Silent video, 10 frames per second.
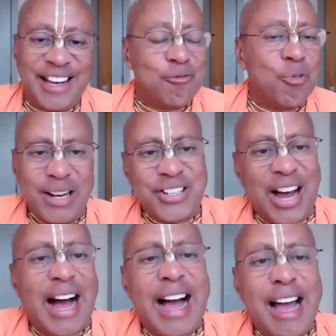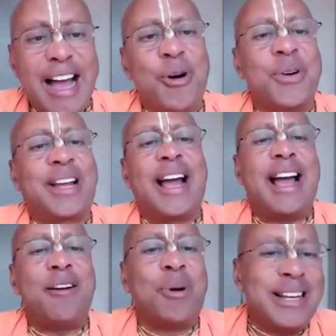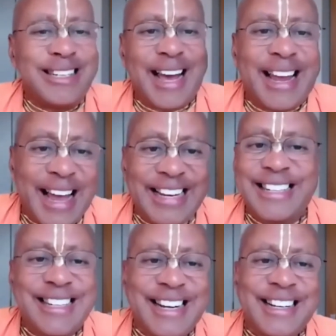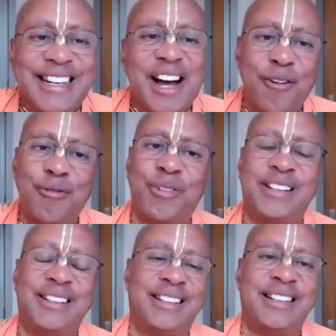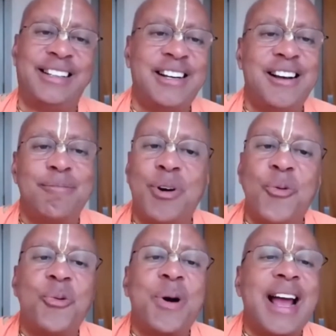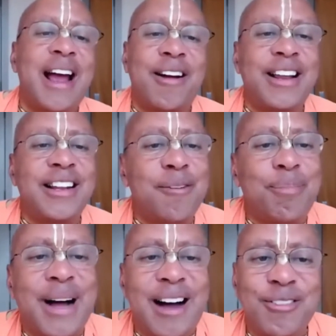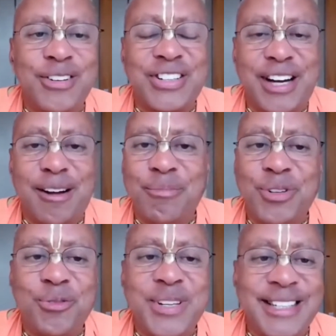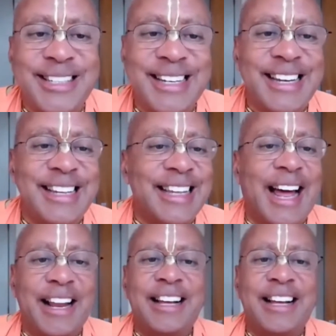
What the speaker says: One time, okay, 1 decade, isn't it enough? But where in the Bhagavatam do we see that